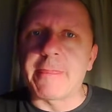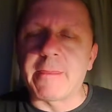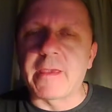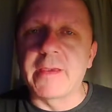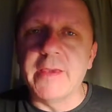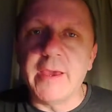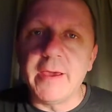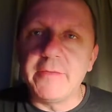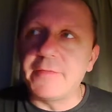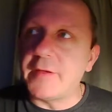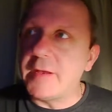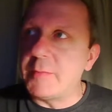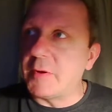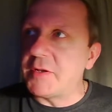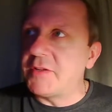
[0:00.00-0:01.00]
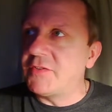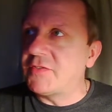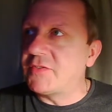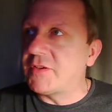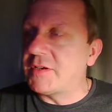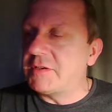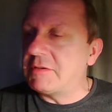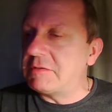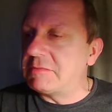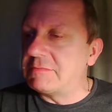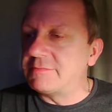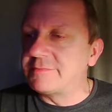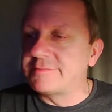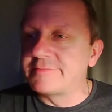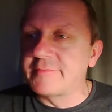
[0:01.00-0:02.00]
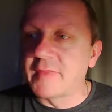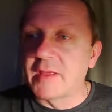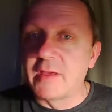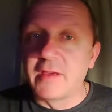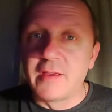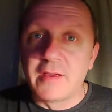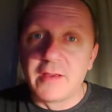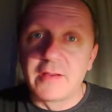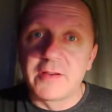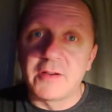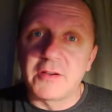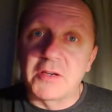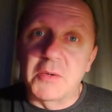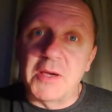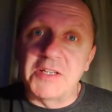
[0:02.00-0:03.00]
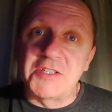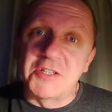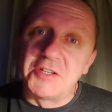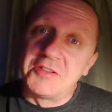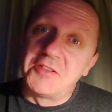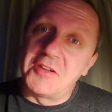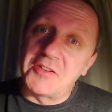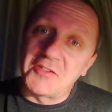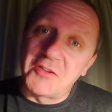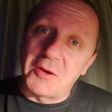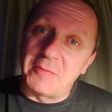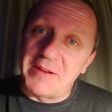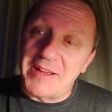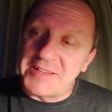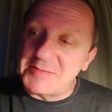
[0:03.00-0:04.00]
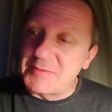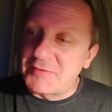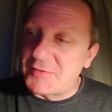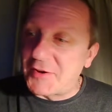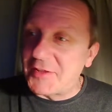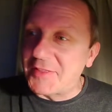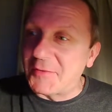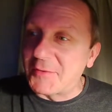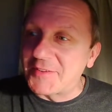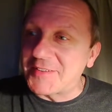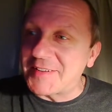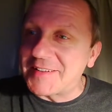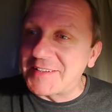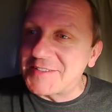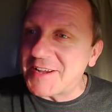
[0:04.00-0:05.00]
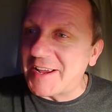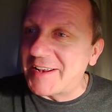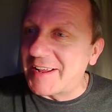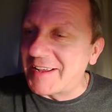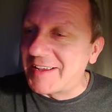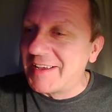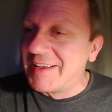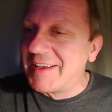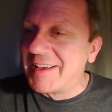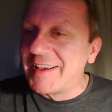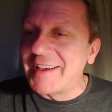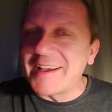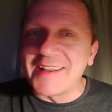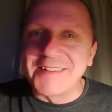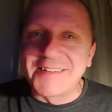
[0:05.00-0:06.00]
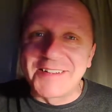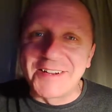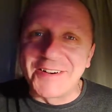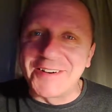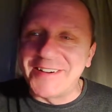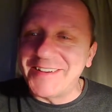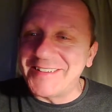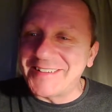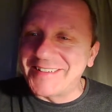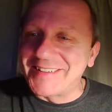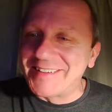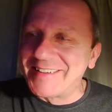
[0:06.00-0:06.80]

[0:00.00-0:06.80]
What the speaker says: yeah, if anybody's got a question that's not been asked before, then we'll certainly try to answer it.